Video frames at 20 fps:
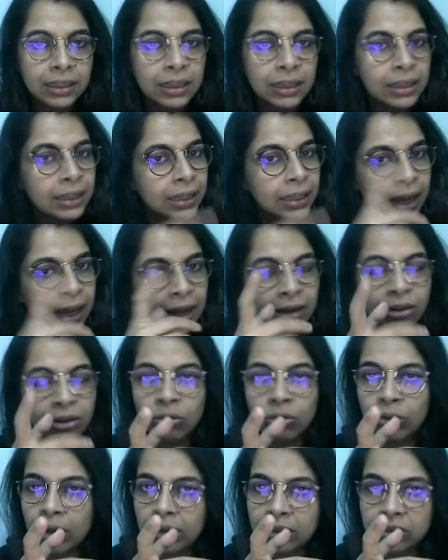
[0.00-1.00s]
He had
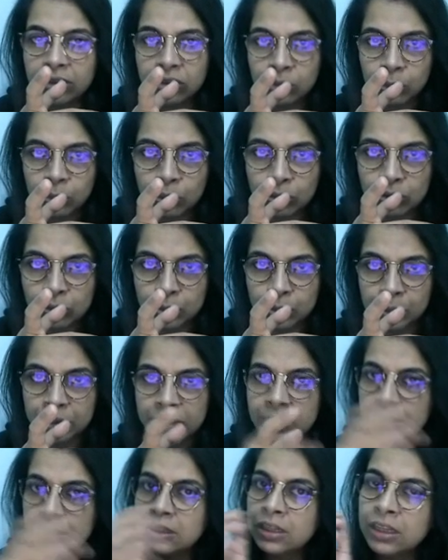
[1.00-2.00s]
no other
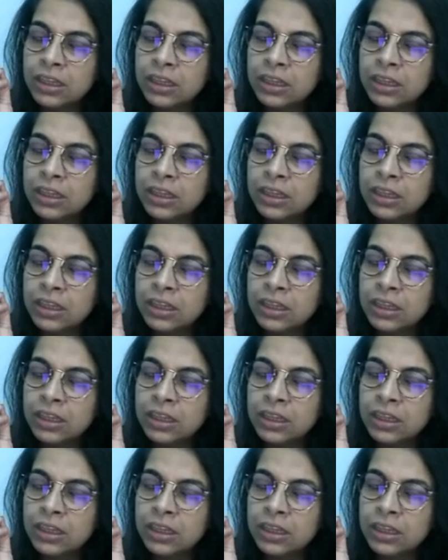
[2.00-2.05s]
spokesperson.